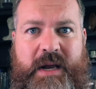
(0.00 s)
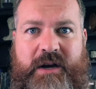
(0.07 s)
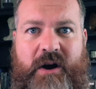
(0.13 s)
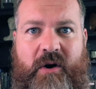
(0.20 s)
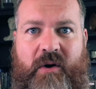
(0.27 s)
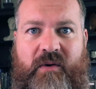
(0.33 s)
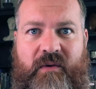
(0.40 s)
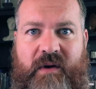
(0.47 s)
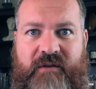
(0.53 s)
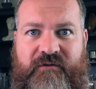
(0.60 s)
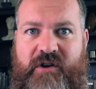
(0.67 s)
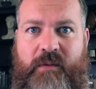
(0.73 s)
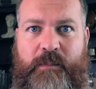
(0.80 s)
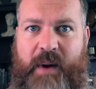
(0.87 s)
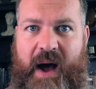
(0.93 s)
me know if
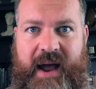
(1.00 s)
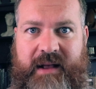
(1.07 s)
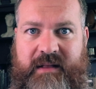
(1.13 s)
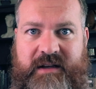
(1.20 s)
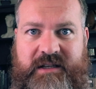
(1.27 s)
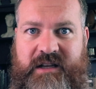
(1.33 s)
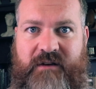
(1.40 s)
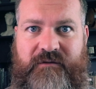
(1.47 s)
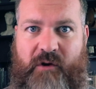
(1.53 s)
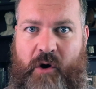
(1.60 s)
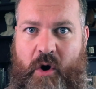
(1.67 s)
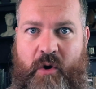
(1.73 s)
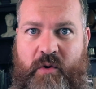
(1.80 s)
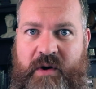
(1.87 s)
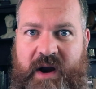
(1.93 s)
you're buying this stuff
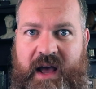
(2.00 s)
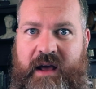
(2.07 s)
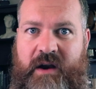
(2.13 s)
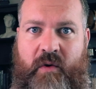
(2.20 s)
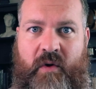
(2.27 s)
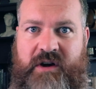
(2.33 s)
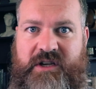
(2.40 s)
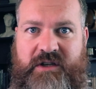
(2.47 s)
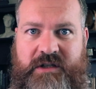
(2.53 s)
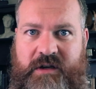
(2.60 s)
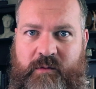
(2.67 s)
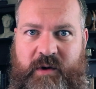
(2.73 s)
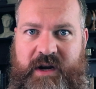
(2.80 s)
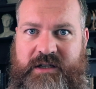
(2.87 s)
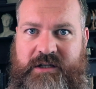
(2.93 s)
or own it or do
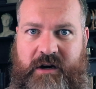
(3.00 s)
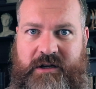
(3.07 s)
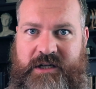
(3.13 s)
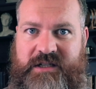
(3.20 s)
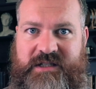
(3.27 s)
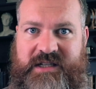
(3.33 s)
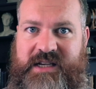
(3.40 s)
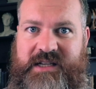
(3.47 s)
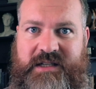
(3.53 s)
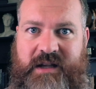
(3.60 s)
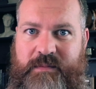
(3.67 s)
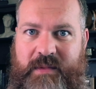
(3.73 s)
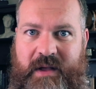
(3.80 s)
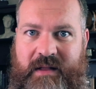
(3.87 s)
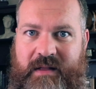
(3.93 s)
some research and see
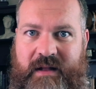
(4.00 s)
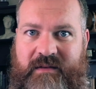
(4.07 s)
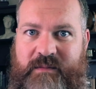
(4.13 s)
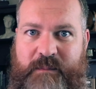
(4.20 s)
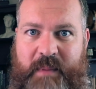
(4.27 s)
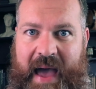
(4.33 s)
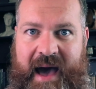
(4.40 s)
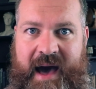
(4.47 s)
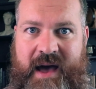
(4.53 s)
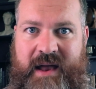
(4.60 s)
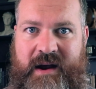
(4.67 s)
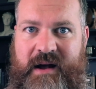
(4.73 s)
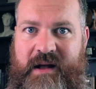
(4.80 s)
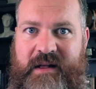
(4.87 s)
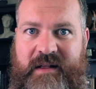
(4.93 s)
something that's
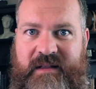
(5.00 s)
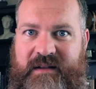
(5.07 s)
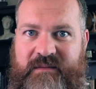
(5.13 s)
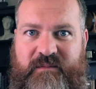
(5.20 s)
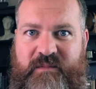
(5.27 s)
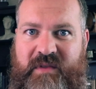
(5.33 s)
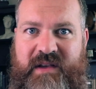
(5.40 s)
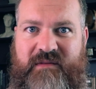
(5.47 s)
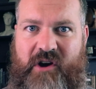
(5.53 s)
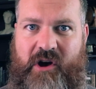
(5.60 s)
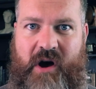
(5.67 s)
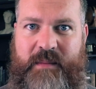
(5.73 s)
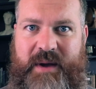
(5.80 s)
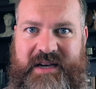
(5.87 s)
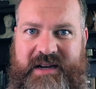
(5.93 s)
bad. Leave a
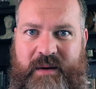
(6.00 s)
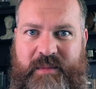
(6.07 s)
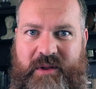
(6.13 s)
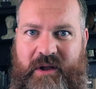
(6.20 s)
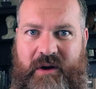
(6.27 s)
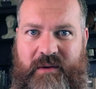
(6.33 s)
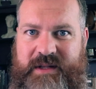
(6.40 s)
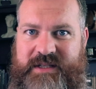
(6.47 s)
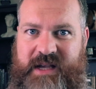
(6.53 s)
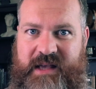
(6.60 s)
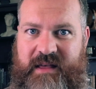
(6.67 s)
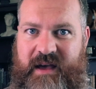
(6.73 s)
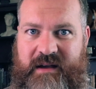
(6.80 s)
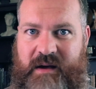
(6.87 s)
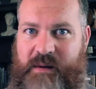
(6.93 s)
comment down below and say
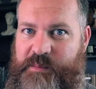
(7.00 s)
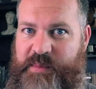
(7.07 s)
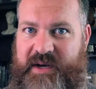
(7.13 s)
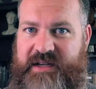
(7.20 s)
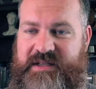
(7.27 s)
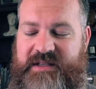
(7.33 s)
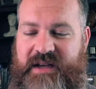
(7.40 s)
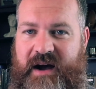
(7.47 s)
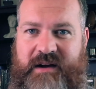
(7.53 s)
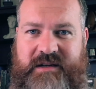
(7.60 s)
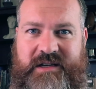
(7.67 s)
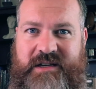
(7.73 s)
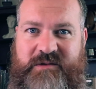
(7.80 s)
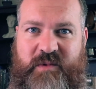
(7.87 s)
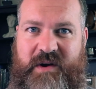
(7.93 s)
that company
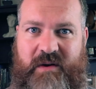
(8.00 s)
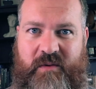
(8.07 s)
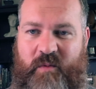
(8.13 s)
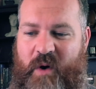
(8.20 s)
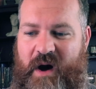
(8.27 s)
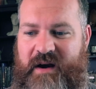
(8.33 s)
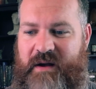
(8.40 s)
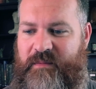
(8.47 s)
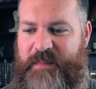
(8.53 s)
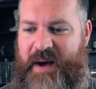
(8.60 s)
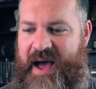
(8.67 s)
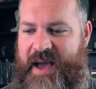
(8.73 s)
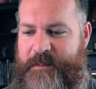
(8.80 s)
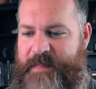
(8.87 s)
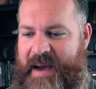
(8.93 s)
sucks, because we don't want to
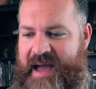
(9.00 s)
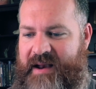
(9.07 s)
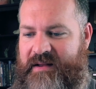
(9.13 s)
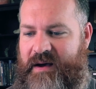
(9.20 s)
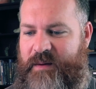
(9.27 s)
buy bad